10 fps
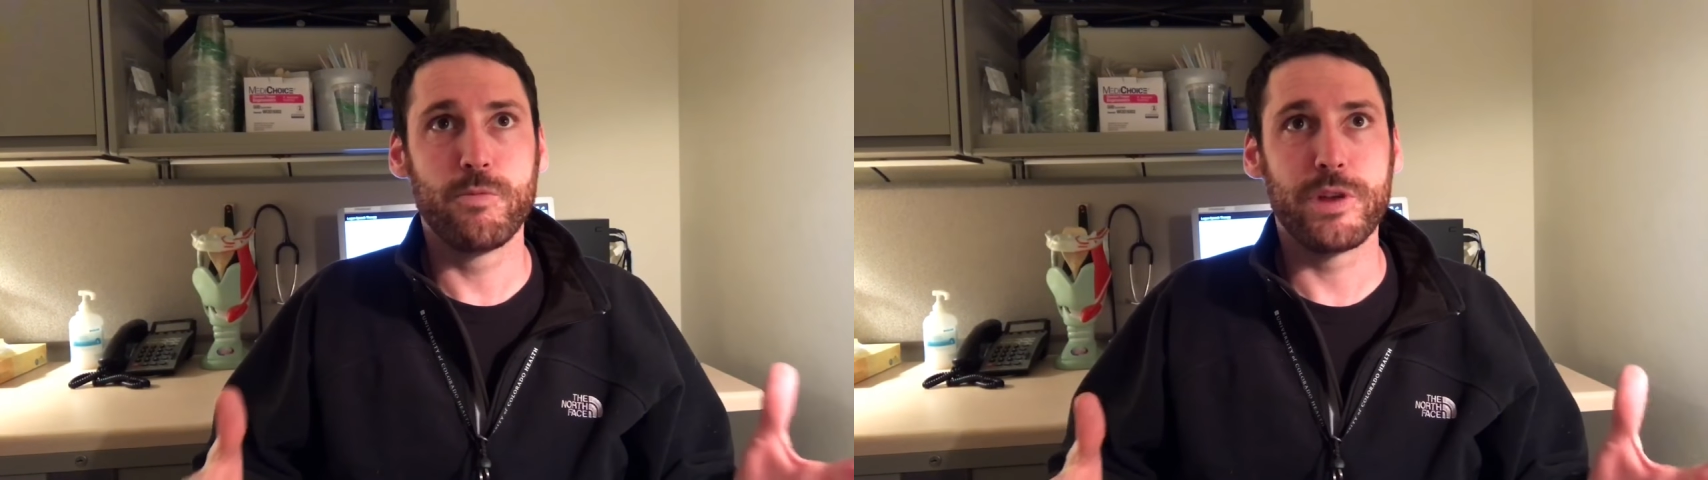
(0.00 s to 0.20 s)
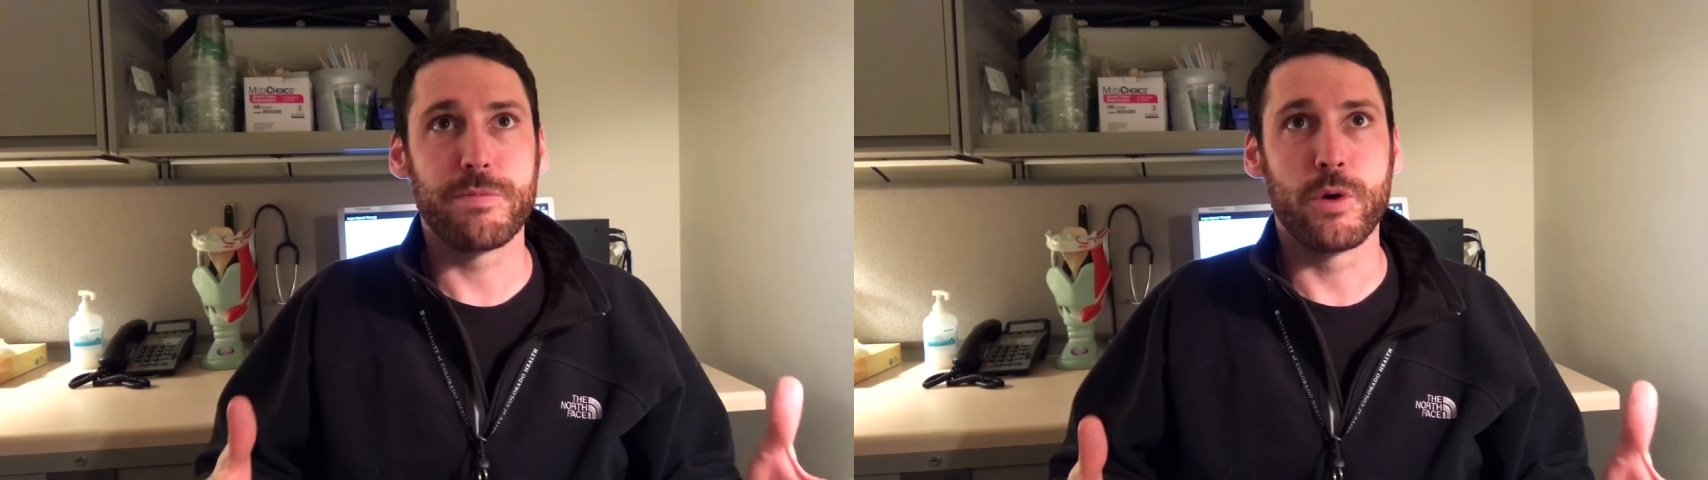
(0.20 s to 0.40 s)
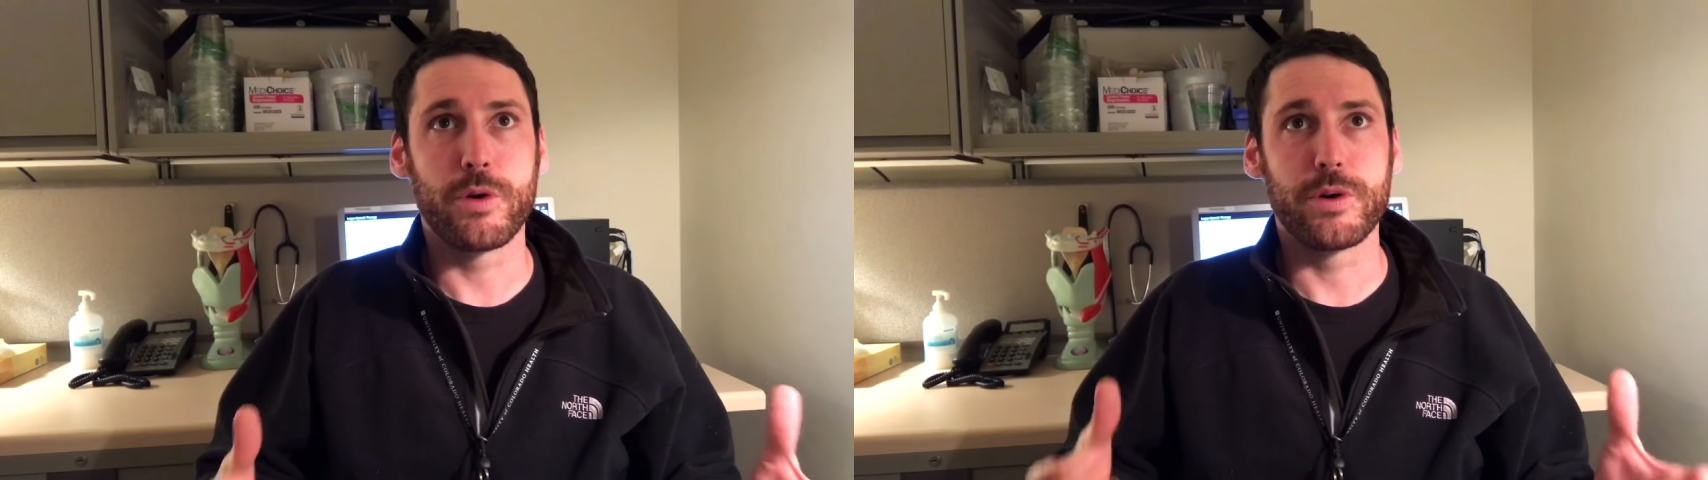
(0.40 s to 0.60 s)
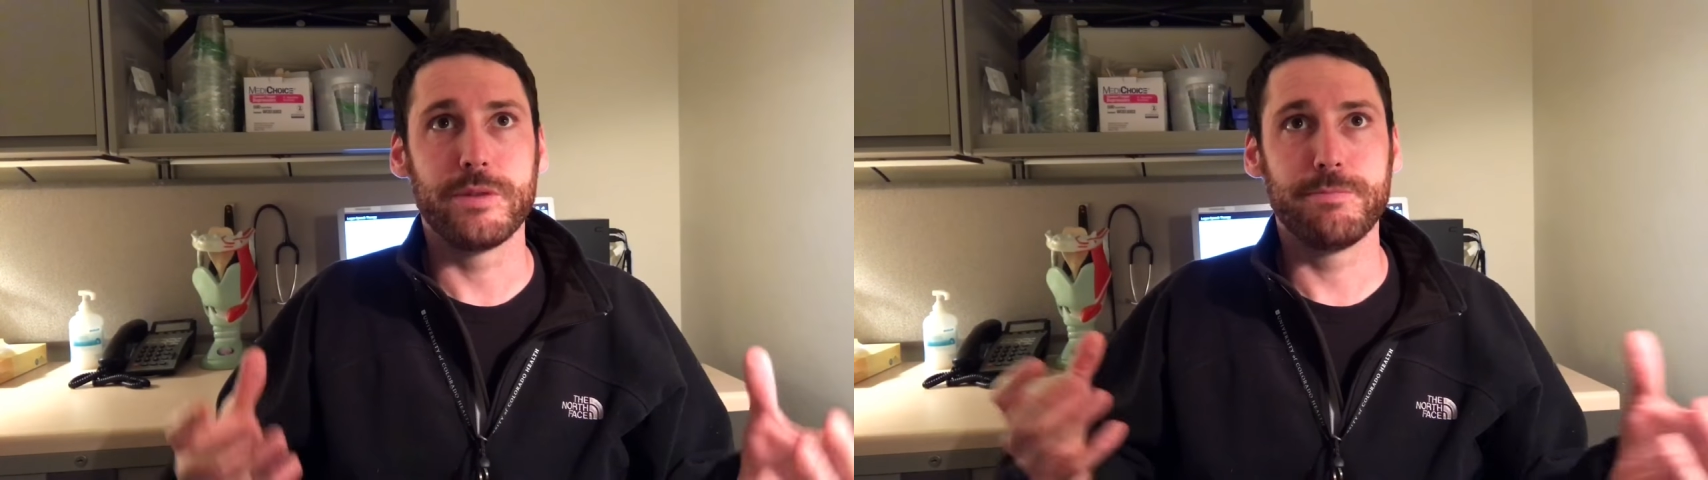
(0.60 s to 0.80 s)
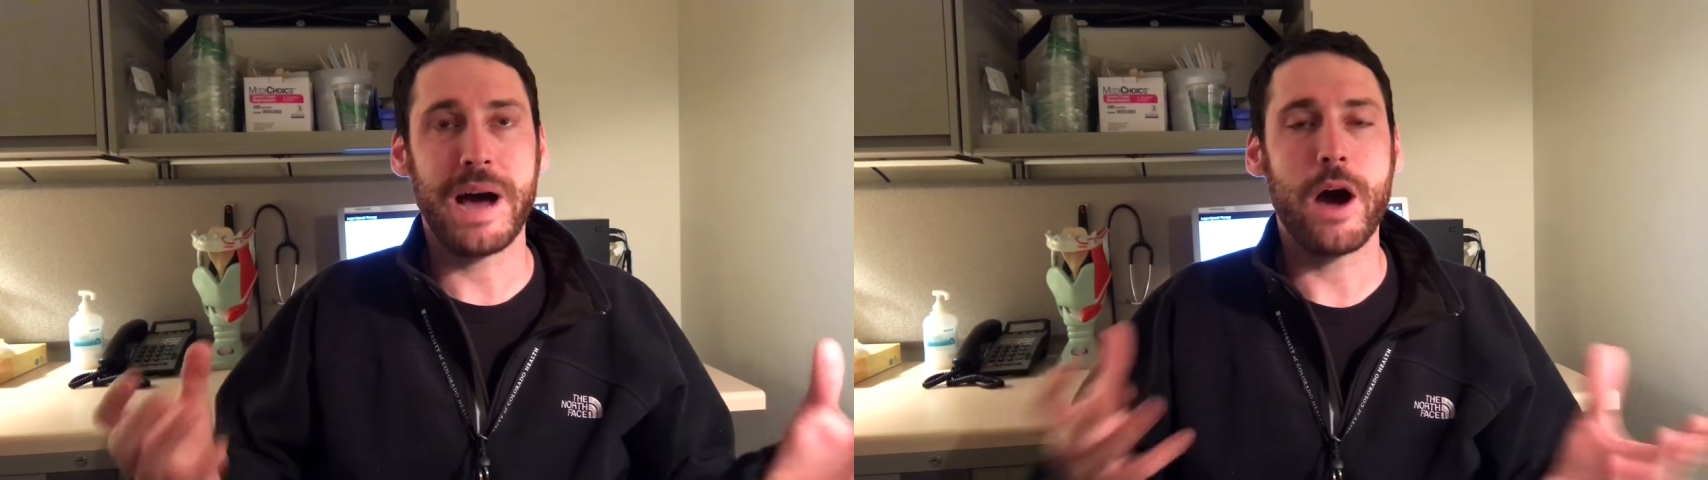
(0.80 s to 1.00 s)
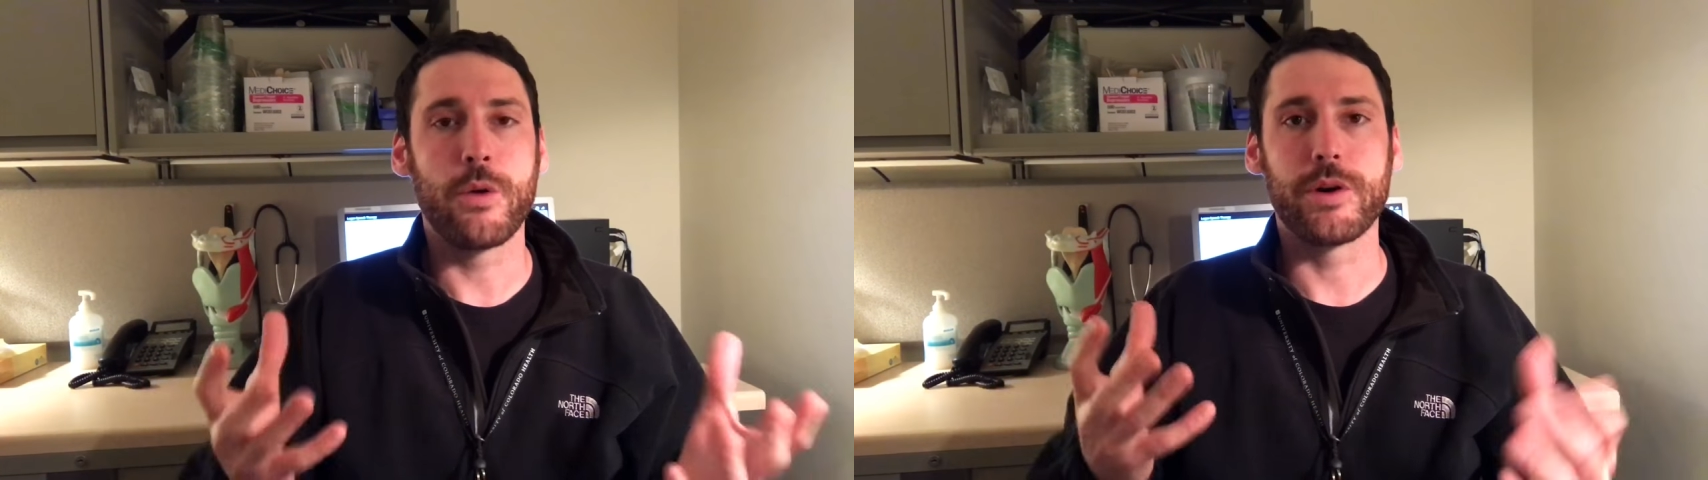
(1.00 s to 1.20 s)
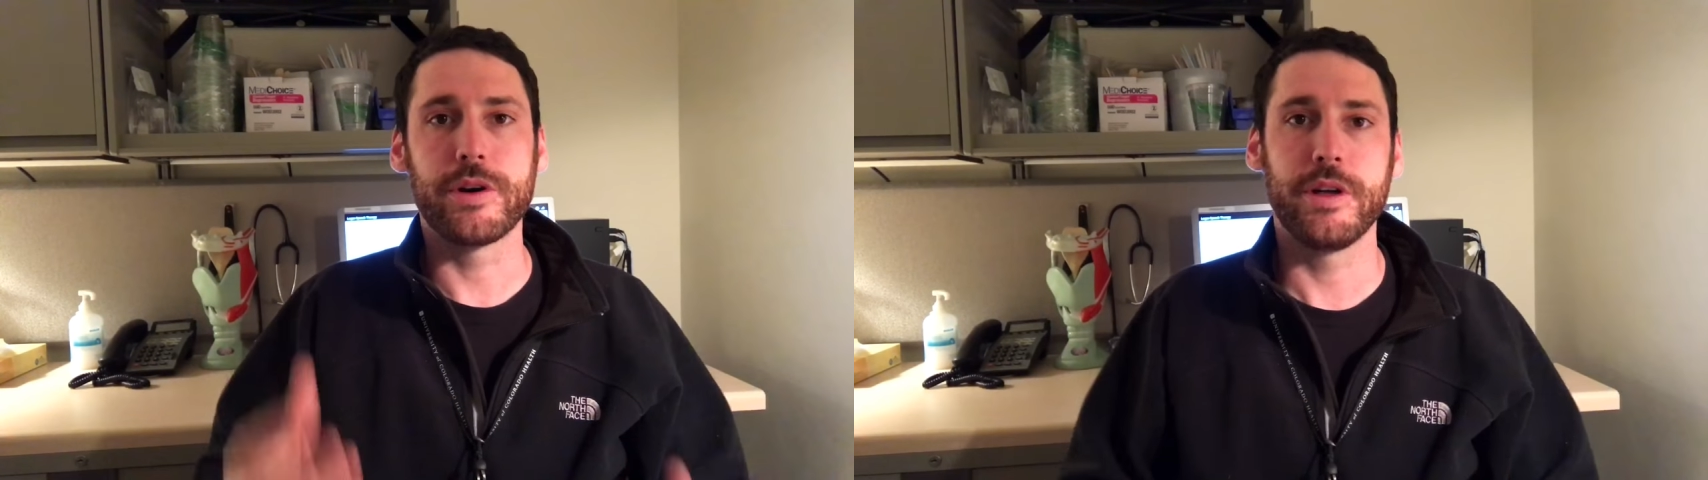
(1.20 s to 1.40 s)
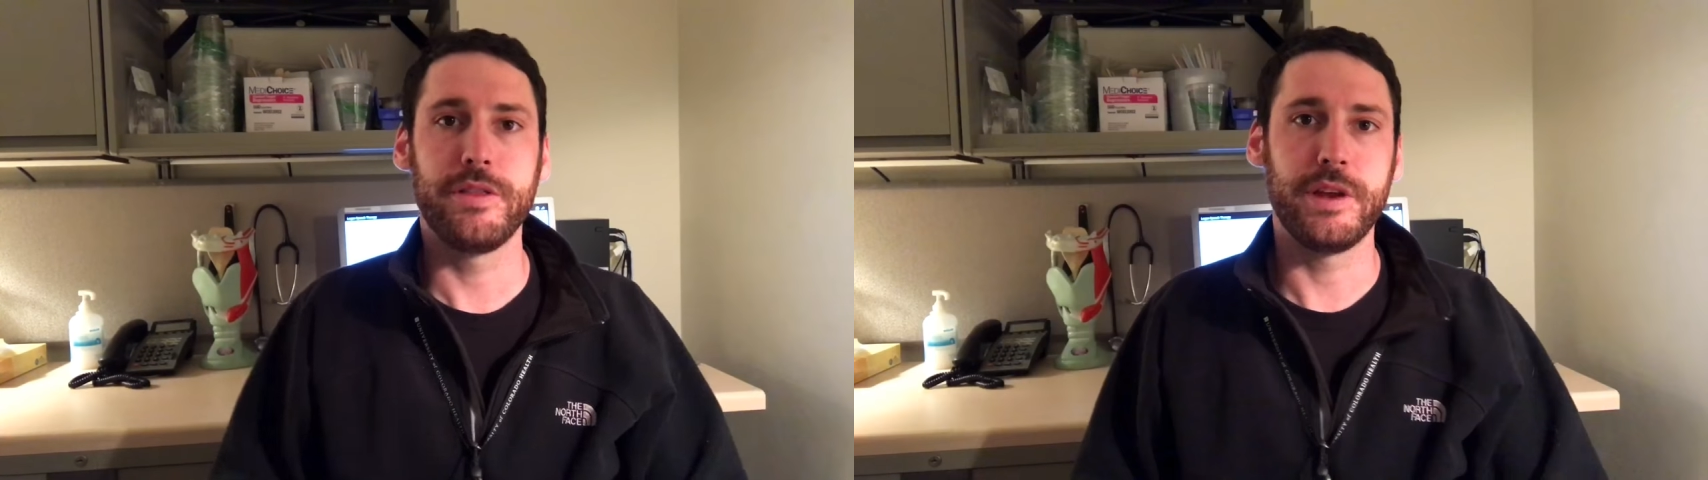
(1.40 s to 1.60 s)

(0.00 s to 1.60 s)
with more power